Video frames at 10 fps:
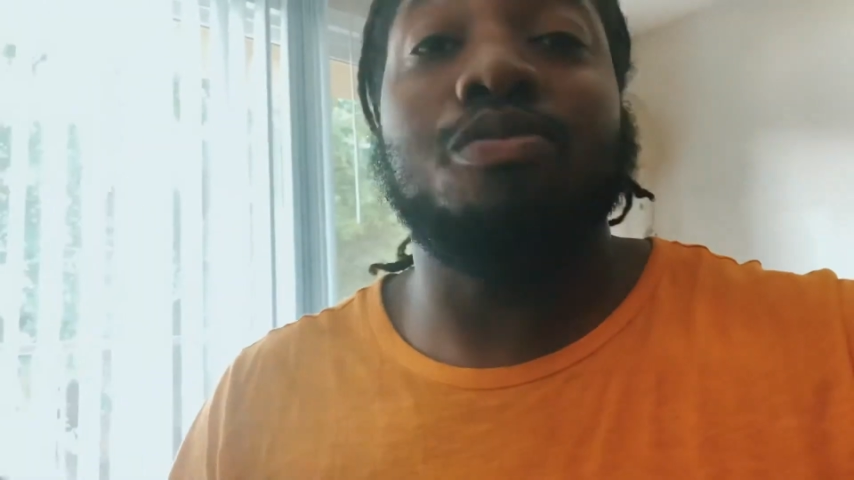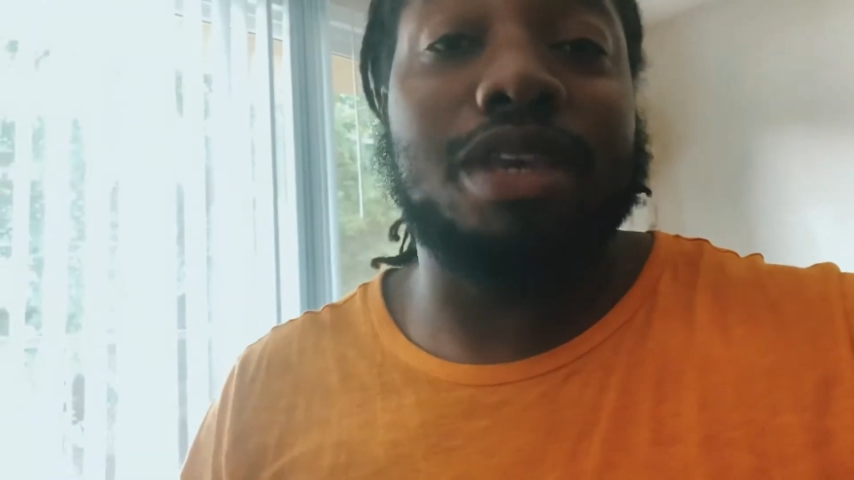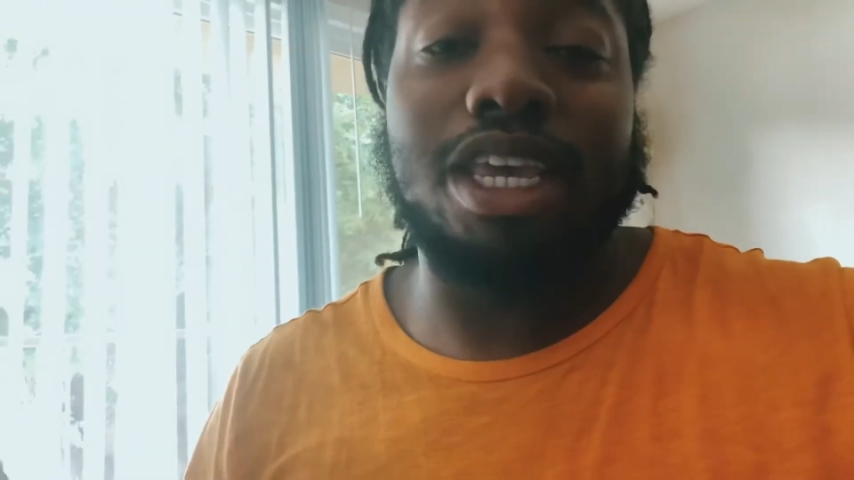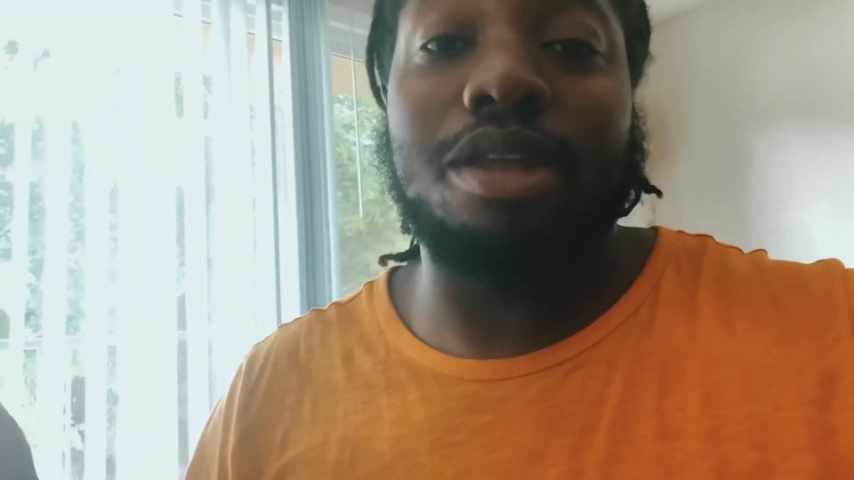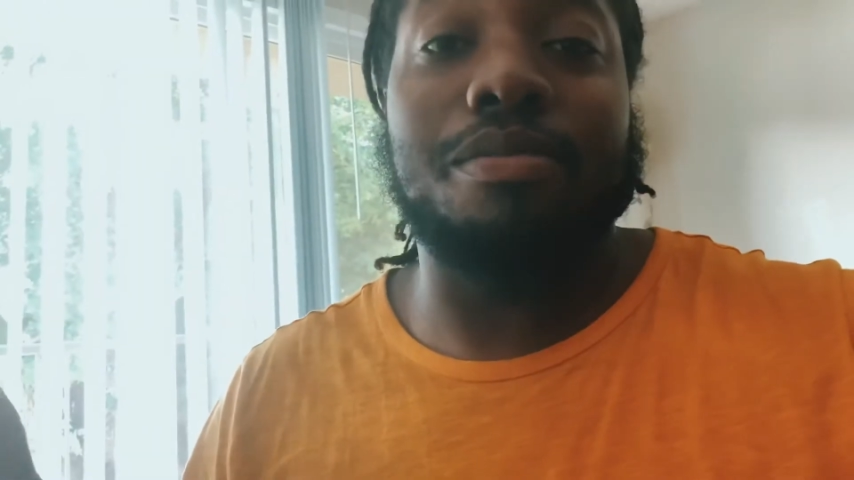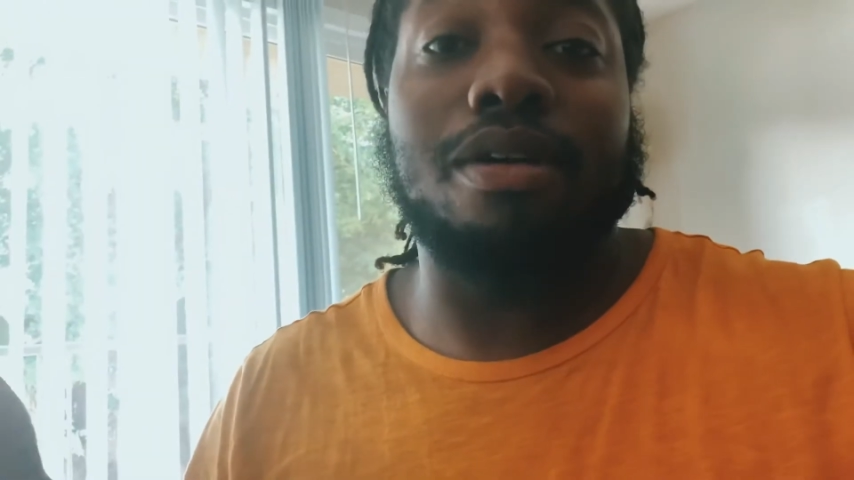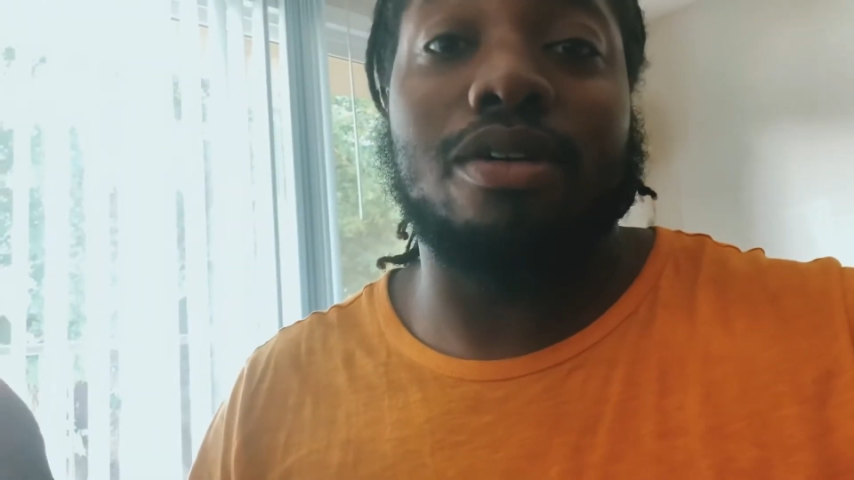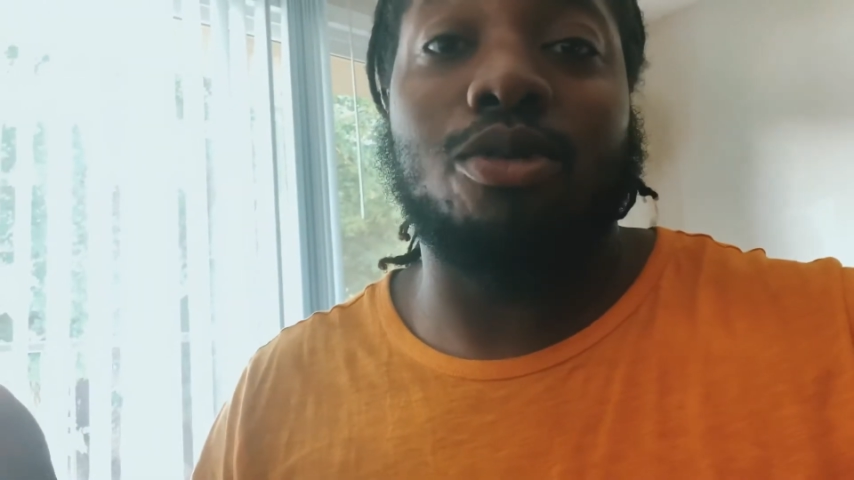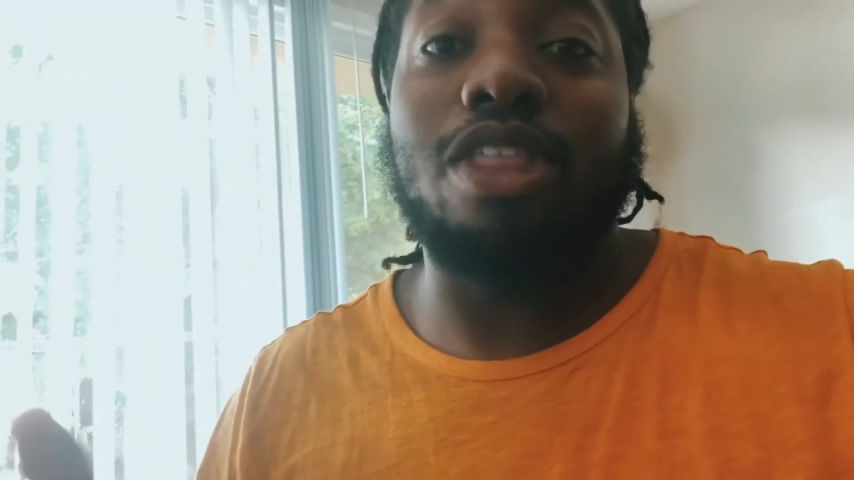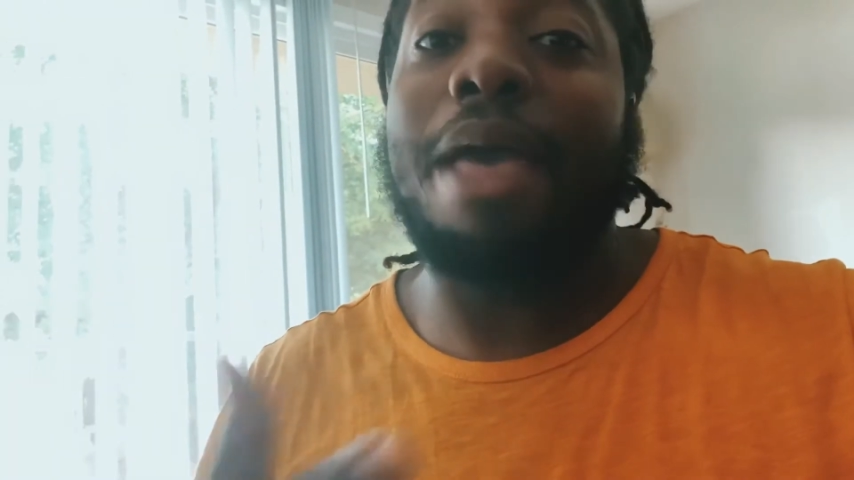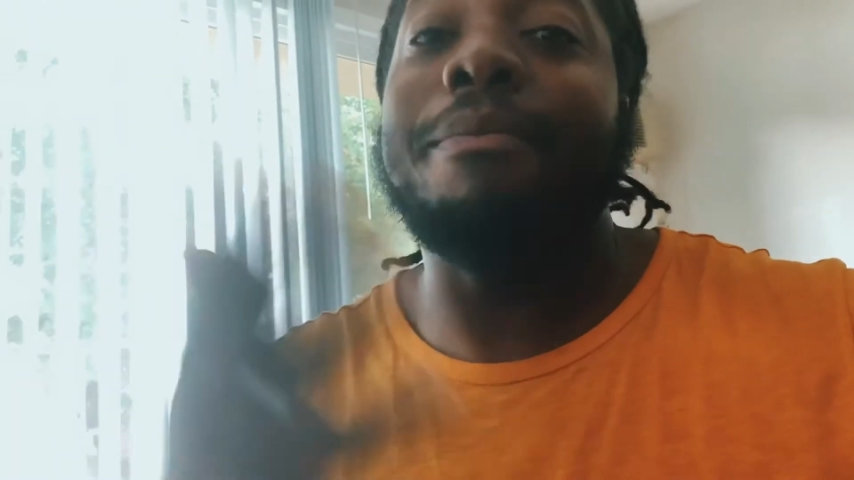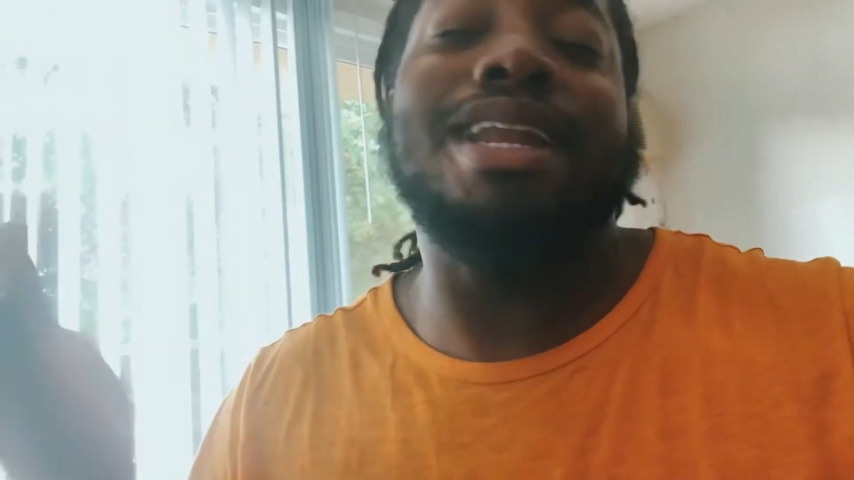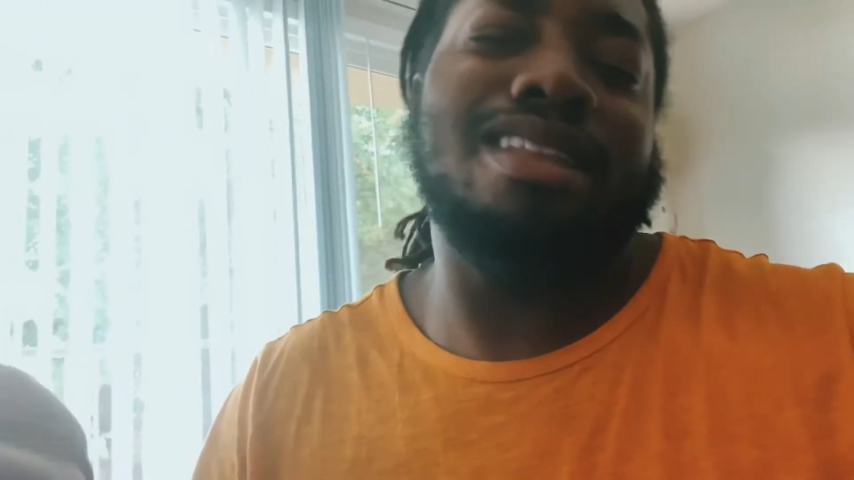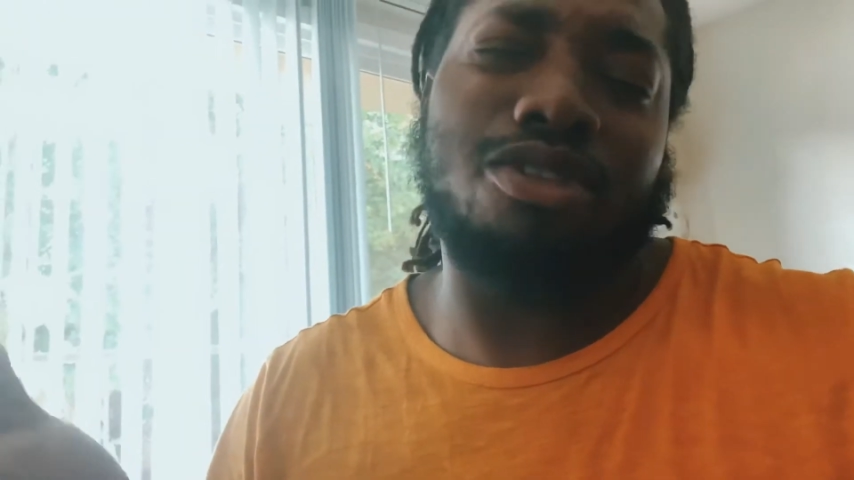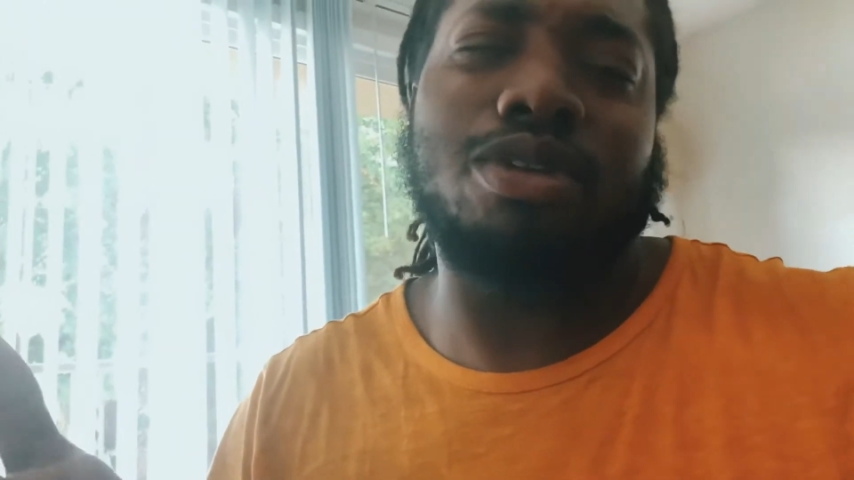beginning part, or that melody